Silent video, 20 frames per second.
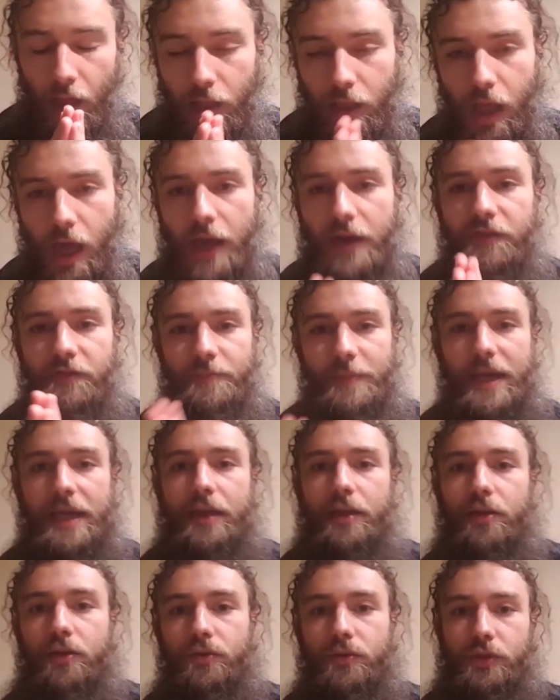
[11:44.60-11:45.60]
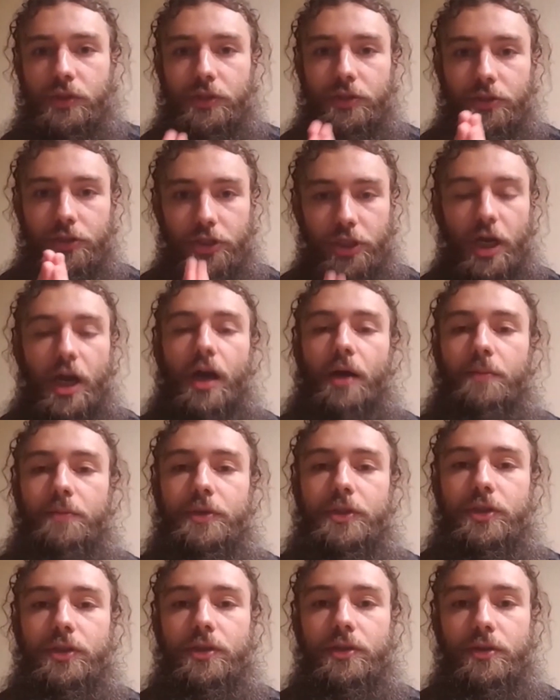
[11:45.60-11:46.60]
a lot of men lose their
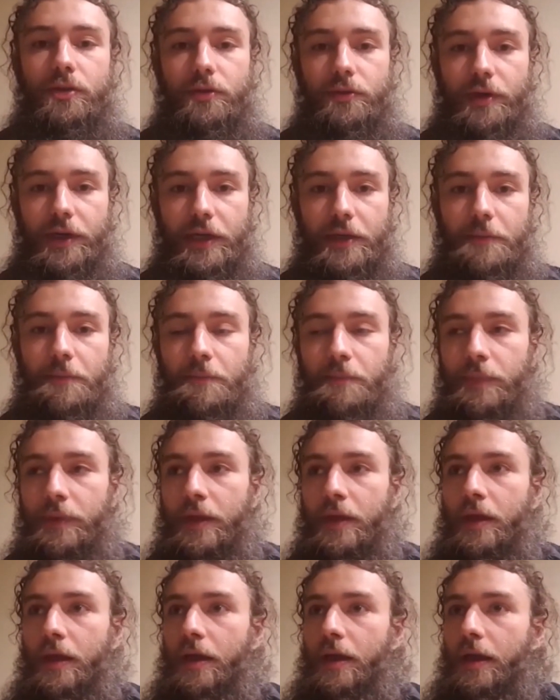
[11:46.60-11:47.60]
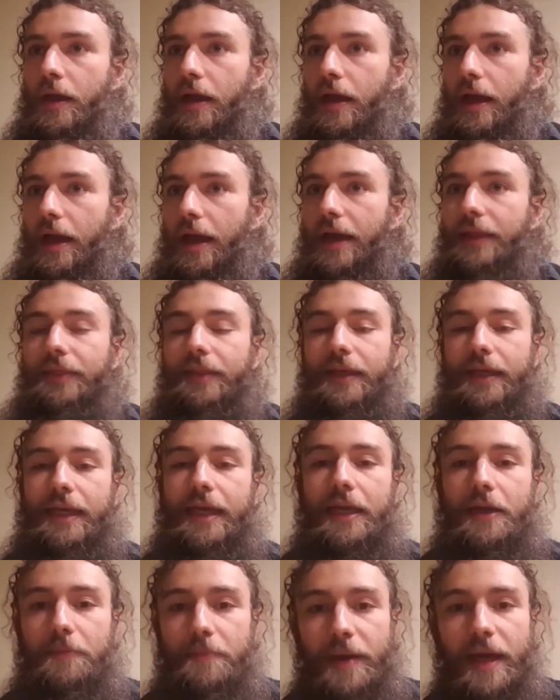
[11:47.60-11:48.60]
jobs, right? And they
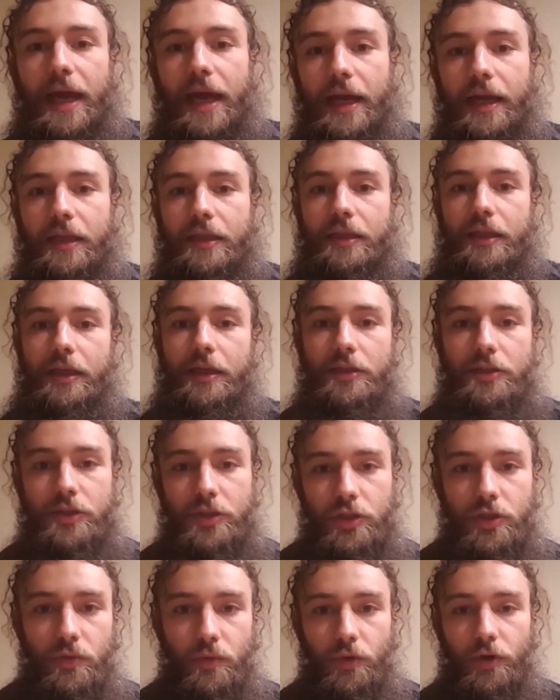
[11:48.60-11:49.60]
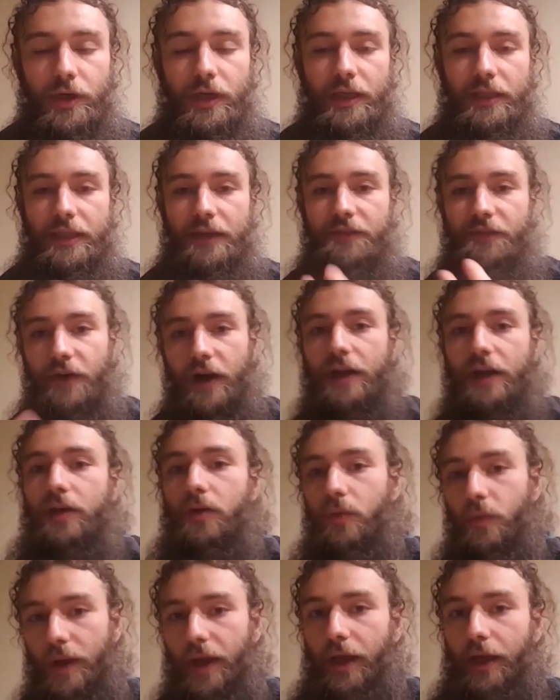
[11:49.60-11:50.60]
get it back and they continue working and they find a
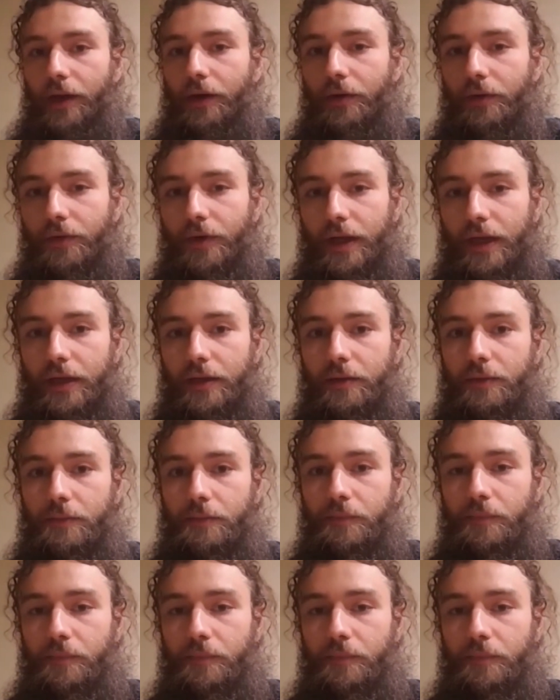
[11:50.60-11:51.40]
way, right?